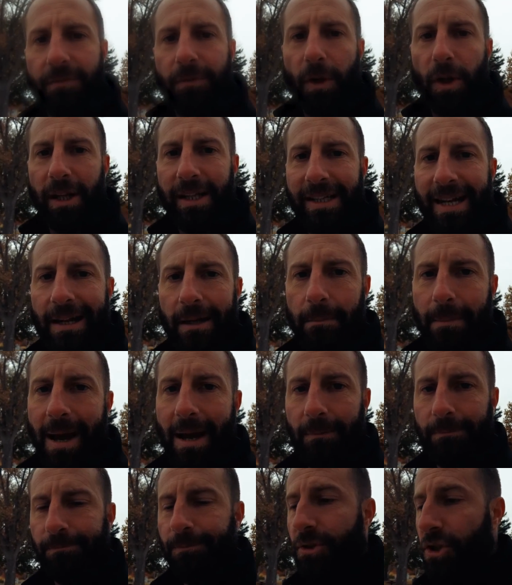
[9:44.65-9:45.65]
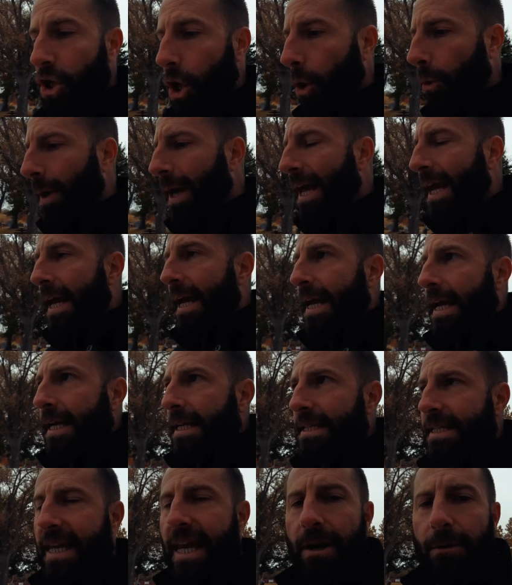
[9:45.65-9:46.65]
at falling down a mountain. So
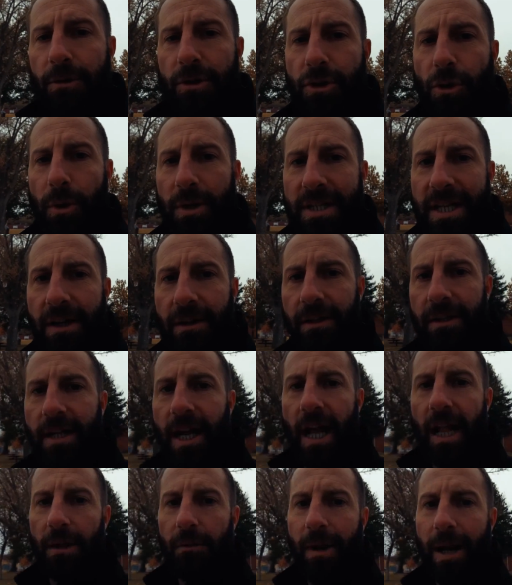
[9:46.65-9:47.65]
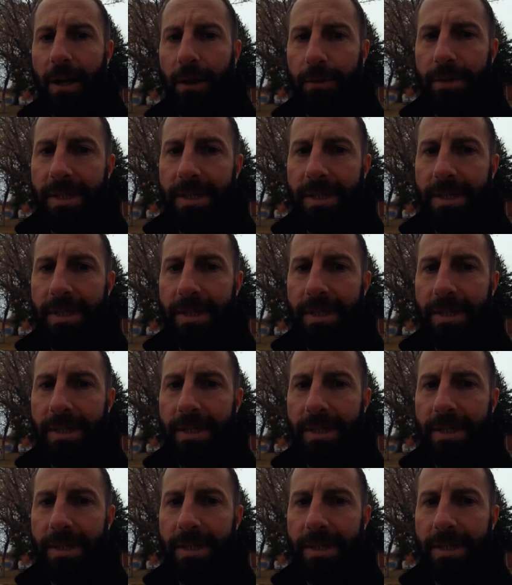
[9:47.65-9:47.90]
ski resorts here in Colorado